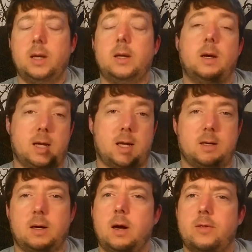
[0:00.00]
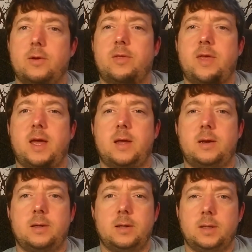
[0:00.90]
Again, other than
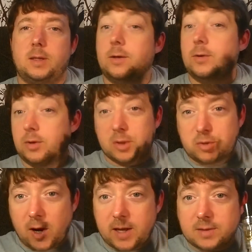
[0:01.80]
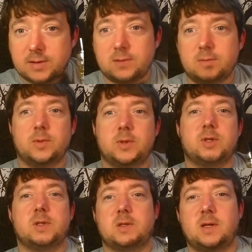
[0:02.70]
no dry hits, which
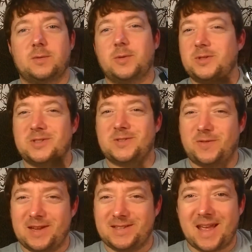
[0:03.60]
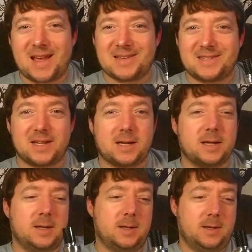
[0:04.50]
is fantastic,
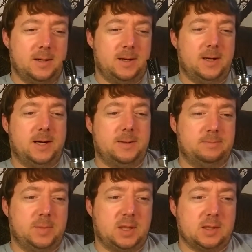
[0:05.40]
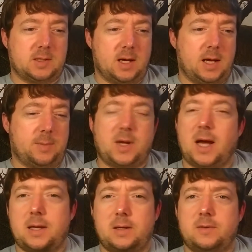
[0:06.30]
because I'm
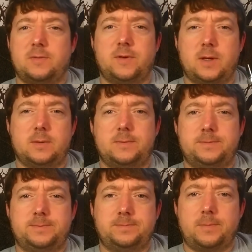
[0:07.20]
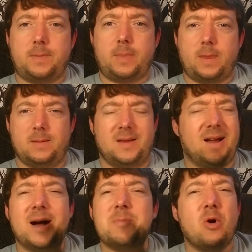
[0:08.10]
kind of
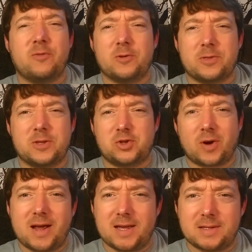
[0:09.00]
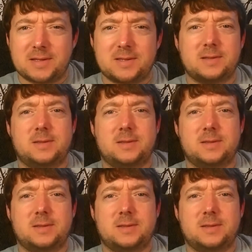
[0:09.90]
I'm over the dry hits.